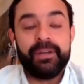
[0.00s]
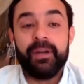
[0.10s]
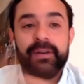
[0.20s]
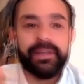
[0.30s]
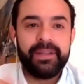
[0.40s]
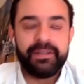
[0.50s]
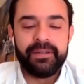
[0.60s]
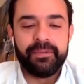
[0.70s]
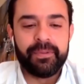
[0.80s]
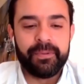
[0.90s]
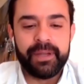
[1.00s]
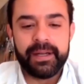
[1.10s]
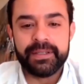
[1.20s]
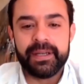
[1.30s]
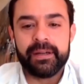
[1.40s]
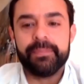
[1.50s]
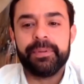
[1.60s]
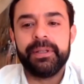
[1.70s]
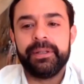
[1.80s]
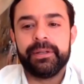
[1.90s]
nothing to do with what Hakan said. I
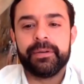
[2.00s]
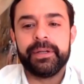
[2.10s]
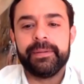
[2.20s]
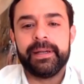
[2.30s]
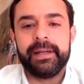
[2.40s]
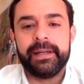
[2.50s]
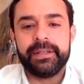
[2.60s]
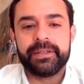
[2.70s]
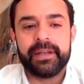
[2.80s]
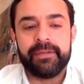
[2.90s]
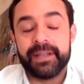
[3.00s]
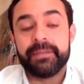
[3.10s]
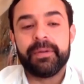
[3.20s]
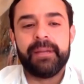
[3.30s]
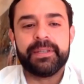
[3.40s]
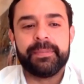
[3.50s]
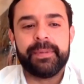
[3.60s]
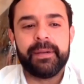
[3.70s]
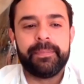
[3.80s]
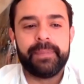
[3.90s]
completely agree. I've got some comments
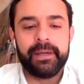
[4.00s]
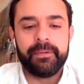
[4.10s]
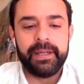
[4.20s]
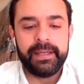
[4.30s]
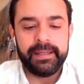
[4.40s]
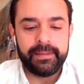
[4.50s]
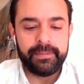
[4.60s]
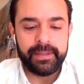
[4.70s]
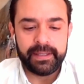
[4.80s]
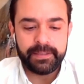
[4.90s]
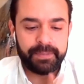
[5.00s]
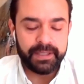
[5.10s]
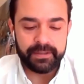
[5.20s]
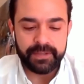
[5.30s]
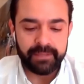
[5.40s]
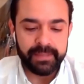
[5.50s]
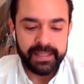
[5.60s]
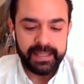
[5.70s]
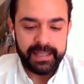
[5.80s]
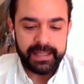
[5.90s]
about Bahrain. That's because of some
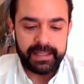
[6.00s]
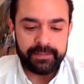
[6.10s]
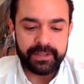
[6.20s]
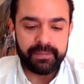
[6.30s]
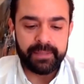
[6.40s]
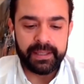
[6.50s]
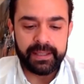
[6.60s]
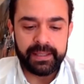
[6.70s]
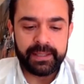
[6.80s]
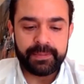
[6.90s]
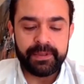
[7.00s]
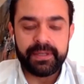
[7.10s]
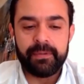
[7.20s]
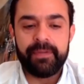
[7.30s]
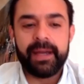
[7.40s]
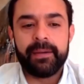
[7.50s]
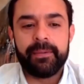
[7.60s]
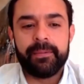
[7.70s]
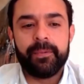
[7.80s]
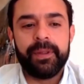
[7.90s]
experience that we've had
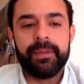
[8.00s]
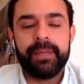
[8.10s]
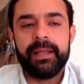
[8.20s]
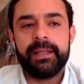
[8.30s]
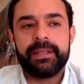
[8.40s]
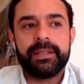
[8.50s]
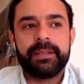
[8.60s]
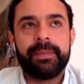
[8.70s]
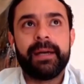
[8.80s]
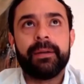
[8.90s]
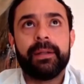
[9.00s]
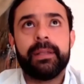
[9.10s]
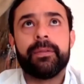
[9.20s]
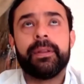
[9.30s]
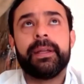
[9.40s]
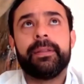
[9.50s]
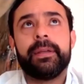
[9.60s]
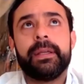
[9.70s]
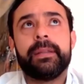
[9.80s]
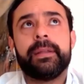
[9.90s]
with them. But it's about
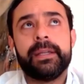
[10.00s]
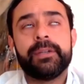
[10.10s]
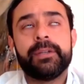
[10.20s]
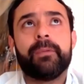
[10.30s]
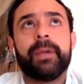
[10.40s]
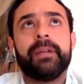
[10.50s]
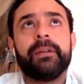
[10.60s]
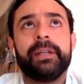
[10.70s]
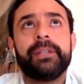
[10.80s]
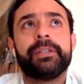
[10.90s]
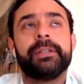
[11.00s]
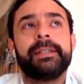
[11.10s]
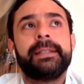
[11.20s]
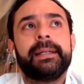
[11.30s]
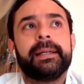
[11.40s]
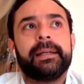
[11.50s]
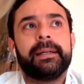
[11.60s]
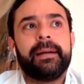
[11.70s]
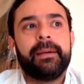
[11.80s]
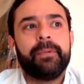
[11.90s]
the issue about regulation.
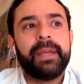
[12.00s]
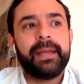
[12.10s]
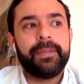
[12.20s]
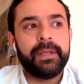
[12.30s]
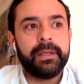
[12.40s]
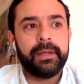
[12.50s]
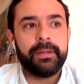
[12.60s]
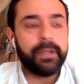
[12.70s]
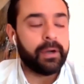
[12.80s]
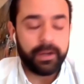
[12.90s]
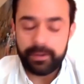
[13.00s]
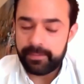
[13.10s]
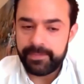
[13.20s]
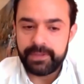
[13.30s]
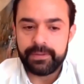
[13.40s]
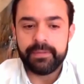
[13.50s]
We had the honor to